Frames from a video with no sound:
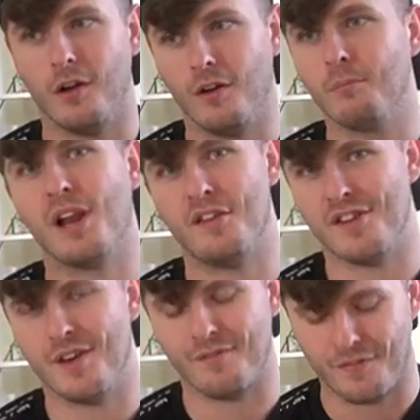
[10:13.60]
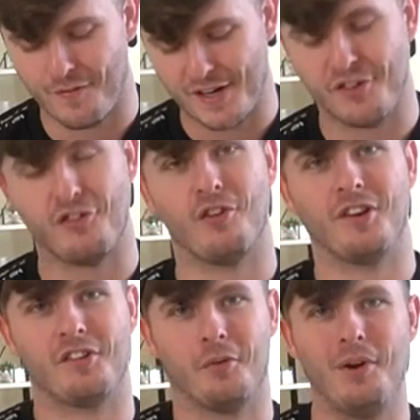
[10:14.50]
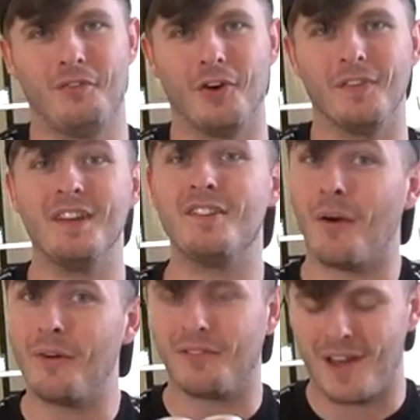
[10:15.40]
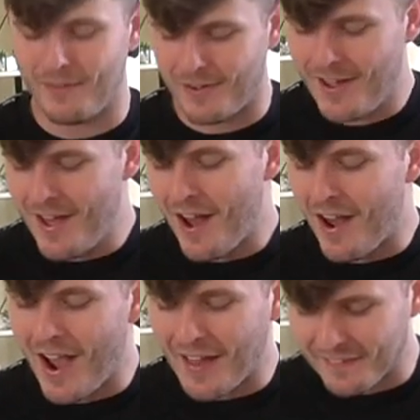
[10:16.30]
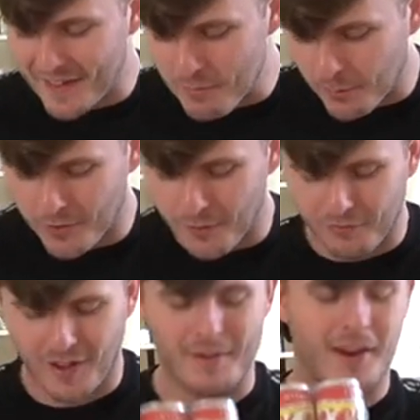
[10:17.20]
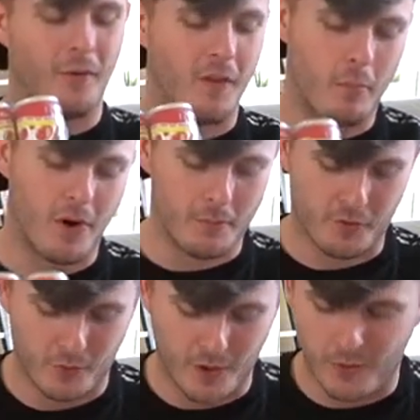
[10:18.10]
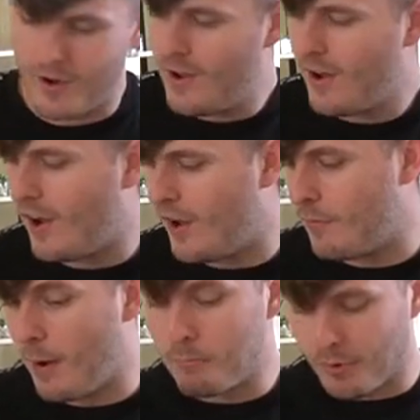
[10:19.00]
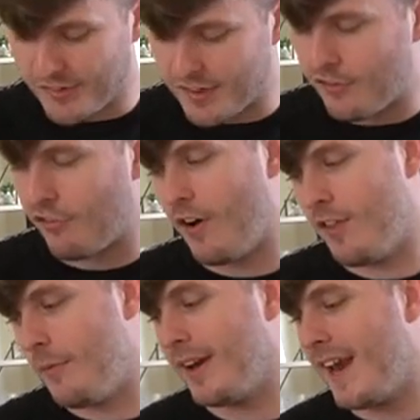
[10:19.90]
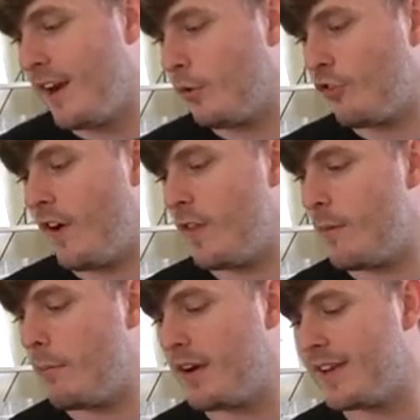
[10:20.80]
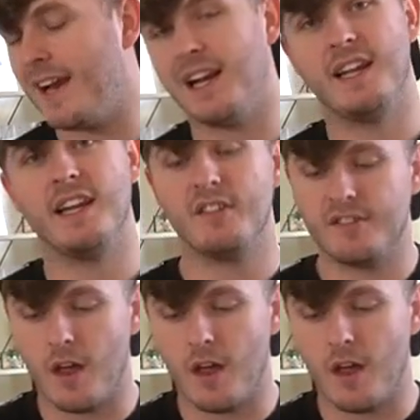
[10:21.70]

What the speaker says: plenty of energy drinks. So we've got the cherry flavor and the bubblegum flavor here on the bottom as well. I'm buzzing to try them. Again, I'll try them in my daily, I'll try